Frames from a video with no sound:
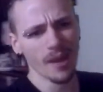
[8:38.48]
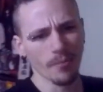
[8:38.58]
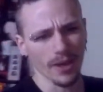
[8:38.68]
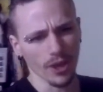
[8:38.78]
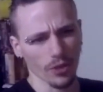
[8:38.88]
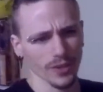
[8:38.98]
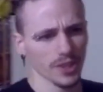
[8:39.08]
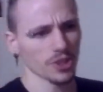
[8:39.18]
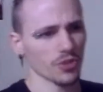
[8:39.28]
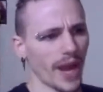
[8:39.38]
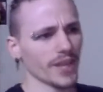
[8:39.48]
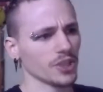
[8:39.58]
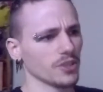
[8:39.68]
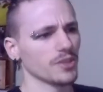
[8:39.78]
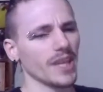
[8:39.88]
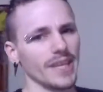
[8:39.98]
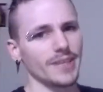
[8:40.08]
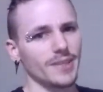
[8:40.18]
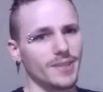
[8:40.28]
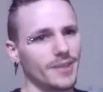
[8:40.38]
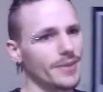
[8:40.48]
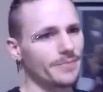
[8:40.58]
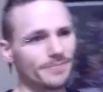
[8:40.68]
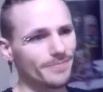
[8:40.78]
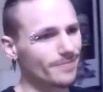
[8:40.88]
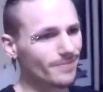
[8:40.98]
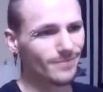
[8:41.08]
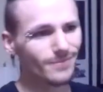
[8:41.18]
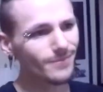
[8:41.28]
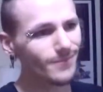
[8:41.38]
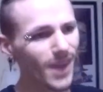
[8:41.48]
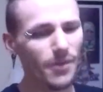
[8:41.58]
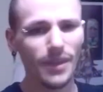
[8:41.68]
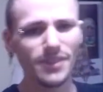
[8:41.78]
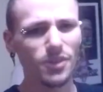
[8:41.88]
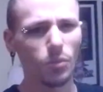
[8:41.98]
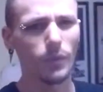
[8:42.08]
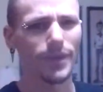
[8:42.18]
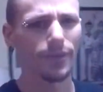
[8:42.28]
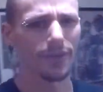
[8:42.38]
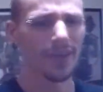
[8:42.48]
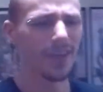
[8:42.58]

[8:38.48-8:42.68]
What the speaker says: my current distraction, is things are weird.